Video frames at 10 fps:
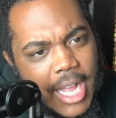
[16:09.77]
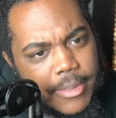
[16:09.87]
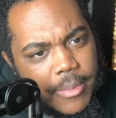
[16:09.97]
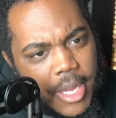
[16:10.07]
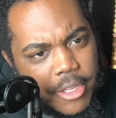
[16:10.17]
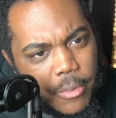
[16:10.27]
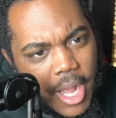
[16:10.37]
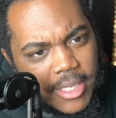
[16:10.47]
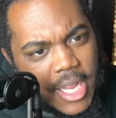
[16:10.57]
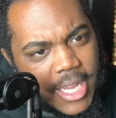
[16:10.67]
some other
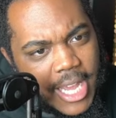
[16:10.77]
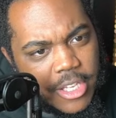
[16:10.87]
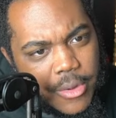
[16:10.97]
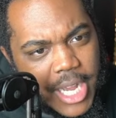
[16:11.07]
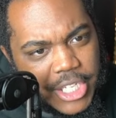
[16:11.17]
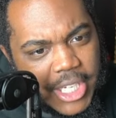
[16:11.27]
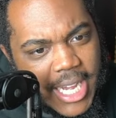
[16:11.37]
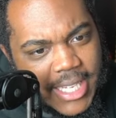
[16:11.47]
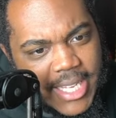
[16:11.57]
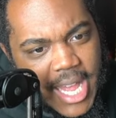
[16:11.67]
rocks. Kato
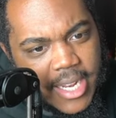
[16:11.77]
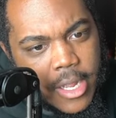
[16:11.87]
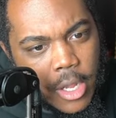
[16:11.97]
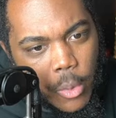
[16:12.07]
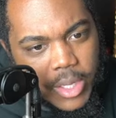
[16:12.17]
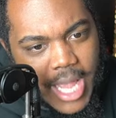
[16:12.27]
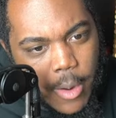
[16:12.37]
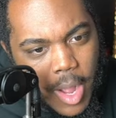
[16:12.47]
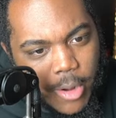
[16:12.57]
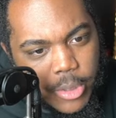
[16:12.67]
Gashikata-san what that
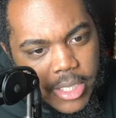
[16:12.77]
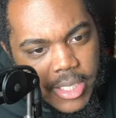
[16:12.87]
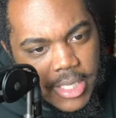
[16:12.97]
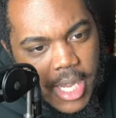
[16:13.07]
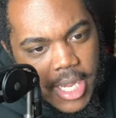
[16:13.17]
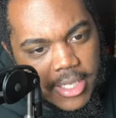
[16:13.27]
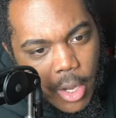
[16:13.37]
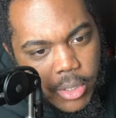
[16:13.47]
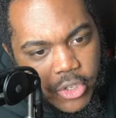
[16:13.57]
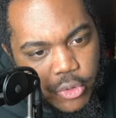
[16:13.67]
rock witnesses is
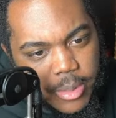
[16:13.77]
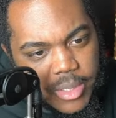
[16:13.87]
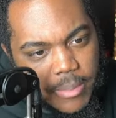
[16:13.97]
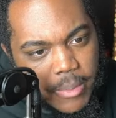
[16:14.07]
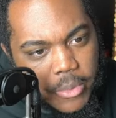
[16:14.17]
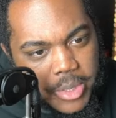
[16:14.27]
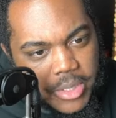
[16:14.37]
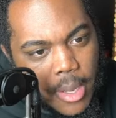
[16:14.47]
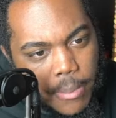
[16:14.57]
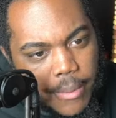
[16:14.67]
only dreams and memories.
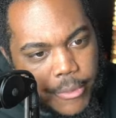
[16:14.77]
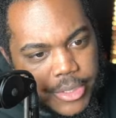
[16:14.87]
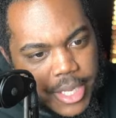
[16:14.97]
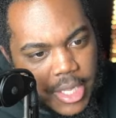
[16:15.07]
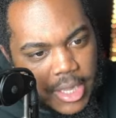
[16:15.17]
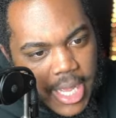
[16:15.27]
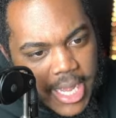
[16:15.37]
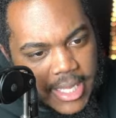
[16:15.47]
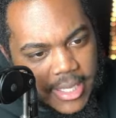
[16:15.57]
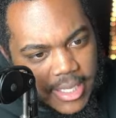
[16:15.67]
Memories of the
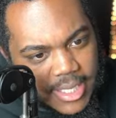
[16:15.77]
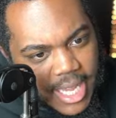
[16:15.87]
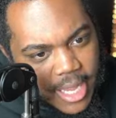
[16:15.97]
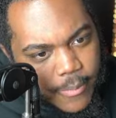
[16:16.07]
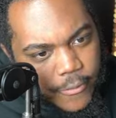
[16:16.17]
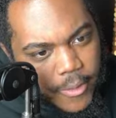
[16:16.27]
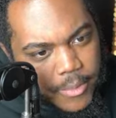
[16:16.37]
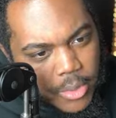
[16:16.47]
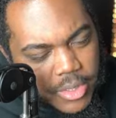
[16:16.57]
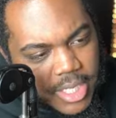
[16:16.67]
landscape from
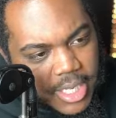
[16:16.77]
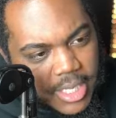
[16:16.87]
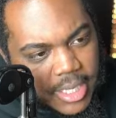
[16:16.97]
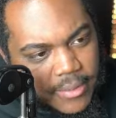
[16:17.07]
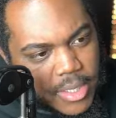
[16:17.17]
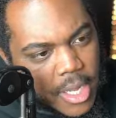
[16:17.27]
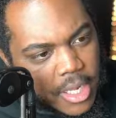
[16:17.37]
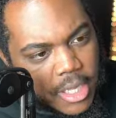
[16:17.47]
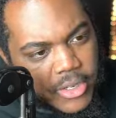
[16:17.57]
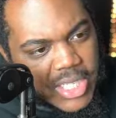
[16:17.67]
those scenic cliffs,
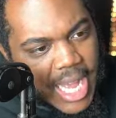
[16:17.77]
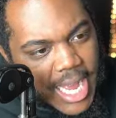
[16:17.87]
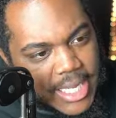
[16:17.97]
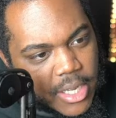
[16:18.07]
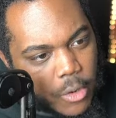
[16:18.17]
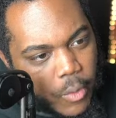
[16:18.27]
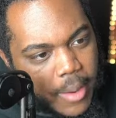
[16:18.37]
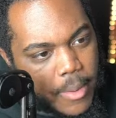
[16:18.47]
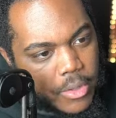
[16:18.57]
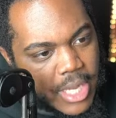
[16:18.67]
clear skies,
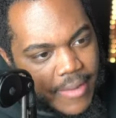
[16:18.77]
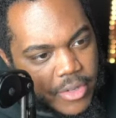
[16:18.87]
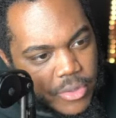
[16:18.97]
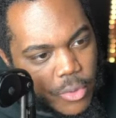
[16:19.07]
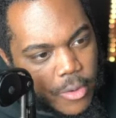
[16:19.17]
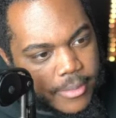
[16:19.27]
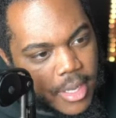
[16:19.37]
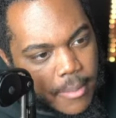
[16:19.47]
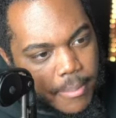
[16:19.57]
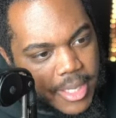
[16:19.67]
rainbows after storms,
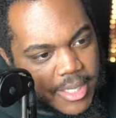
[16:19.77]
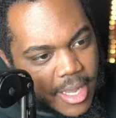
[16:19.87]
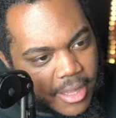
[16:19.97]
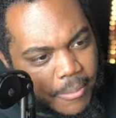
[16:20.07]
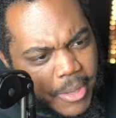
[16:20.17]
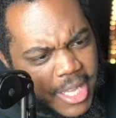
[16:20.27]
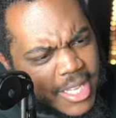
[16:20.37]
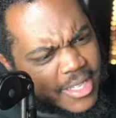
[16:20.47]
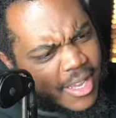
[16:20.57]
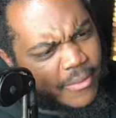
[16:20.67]
mist, the
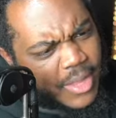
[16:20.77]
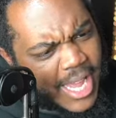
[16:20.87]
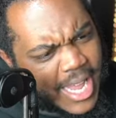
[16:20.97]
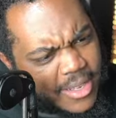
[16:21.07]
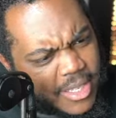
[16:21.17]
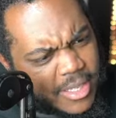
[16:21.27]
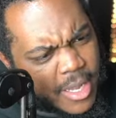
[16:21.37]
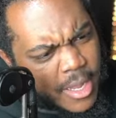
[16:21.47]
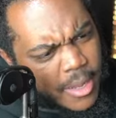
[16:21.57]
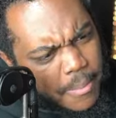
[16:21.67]
beacons of lighthouses,
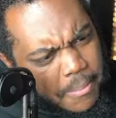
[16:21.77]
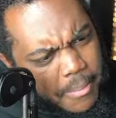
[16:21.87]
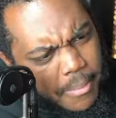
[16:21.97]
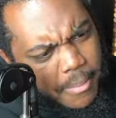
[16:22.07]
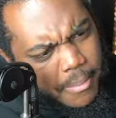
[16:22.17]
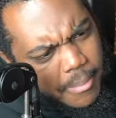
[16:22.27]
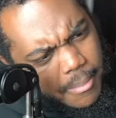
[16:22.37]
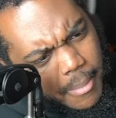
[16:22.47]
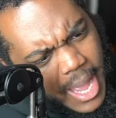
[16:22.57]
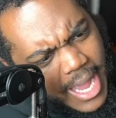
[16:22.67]
m-
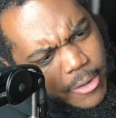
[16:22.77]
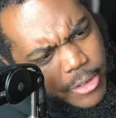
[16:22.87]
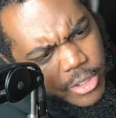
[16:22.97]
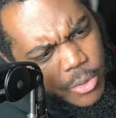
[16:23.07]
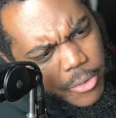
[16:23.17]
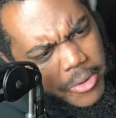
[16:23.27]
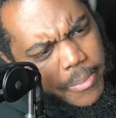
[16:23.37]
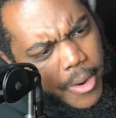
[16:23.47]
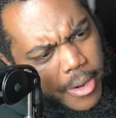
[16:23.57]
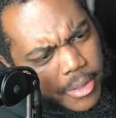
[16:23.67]
migratory
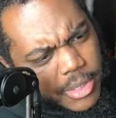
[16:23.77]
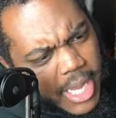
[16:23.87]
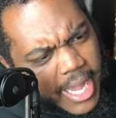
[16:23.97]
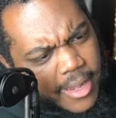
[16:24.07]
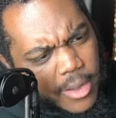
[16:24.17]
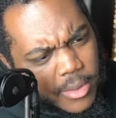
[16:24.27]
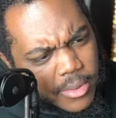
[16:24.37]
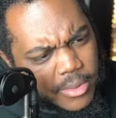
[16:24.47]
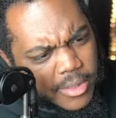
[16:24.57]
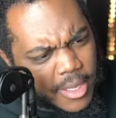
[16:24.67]
birds, and gulls